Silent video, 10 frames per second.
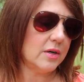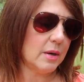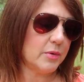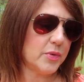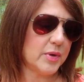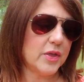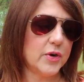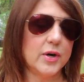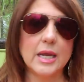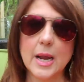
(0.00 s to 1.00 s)
number
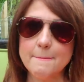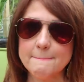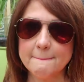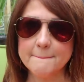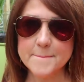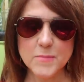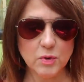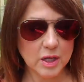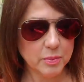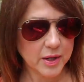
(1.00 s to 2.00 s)
330.
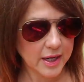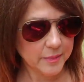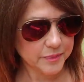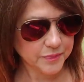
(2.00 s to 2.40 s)
Really pretty.